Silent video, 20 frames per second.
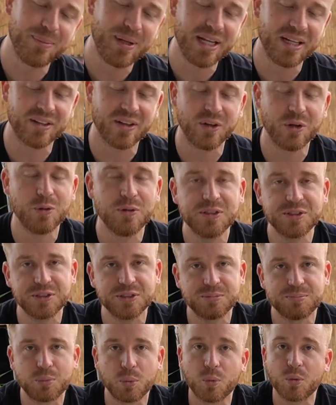Minka, who is
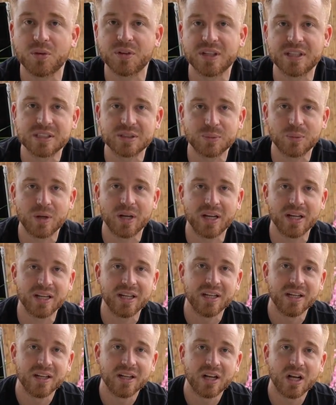just born this way,
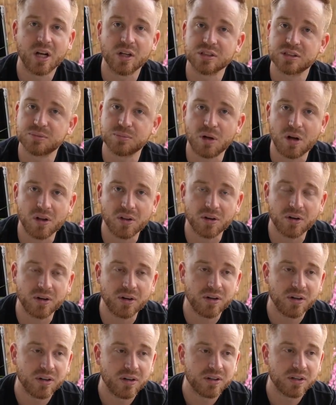smaller
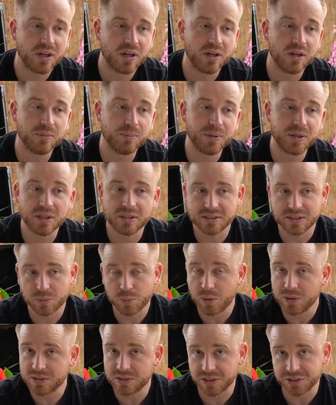because there
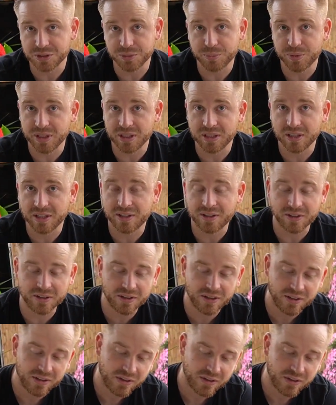was such a big litter.